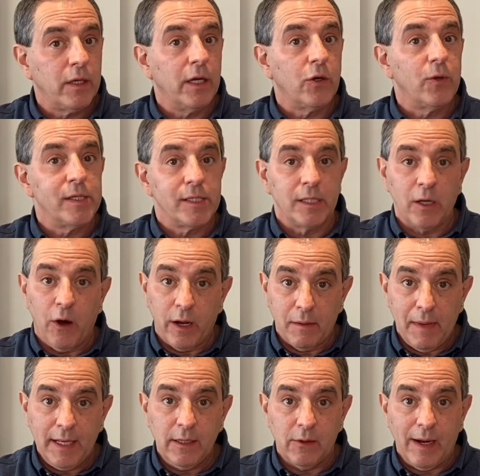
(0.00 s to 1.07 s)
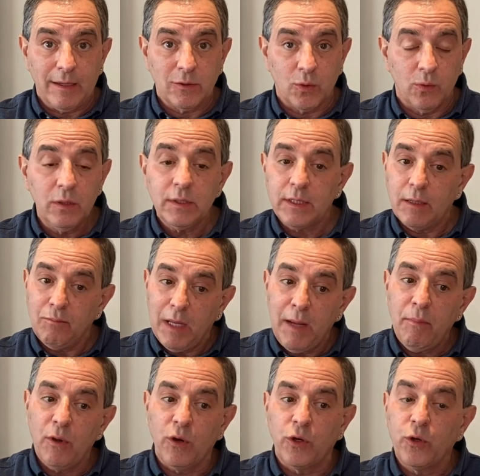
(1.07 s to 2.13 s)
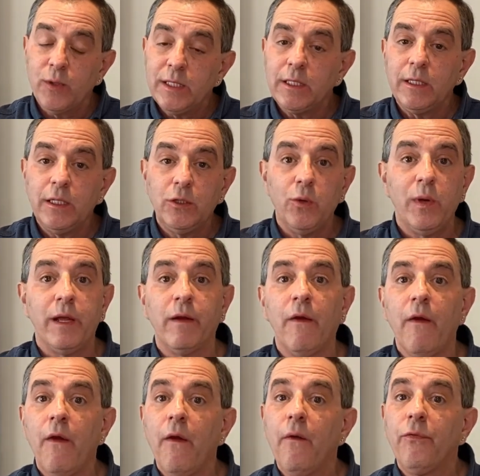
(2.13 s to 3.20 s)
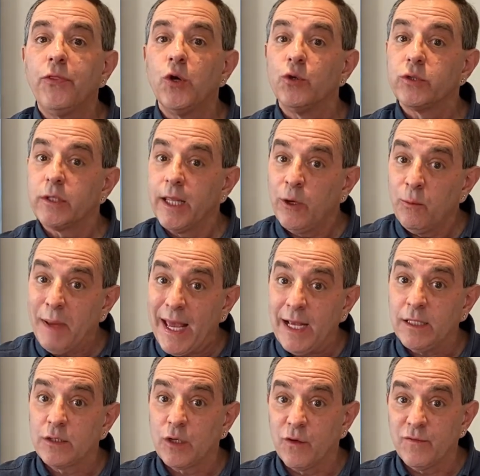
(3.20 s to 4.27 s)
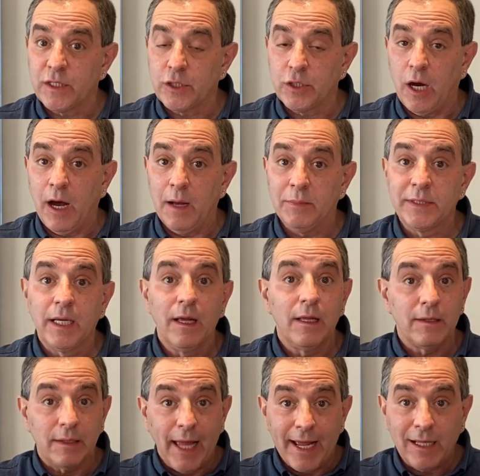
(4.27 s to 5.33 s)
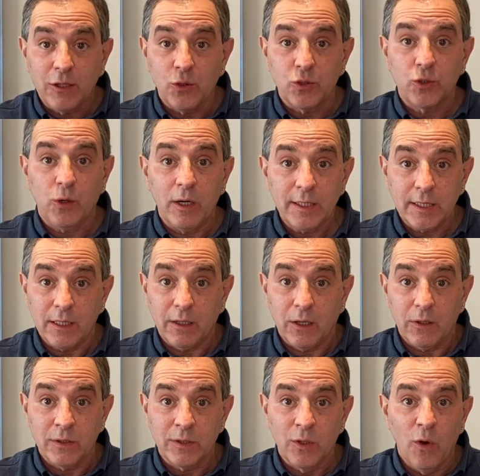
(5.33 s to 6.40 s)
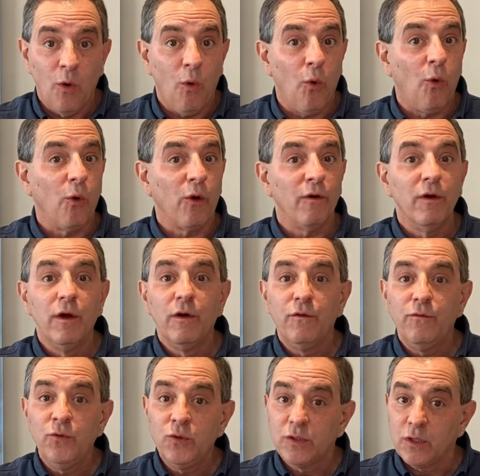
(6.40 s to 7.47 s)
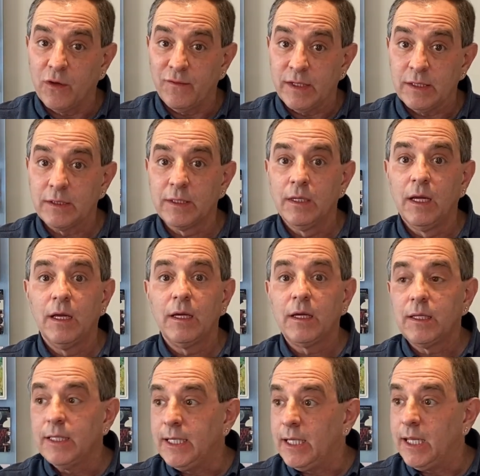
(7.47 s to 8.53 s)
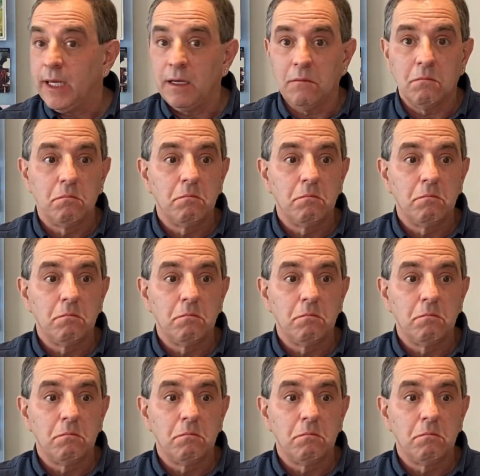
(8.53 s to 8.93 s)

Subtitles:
increasingly automated or outsourced, and people are increasingly doing those low-paid service jobs like those crossing guards or food service, cleaning,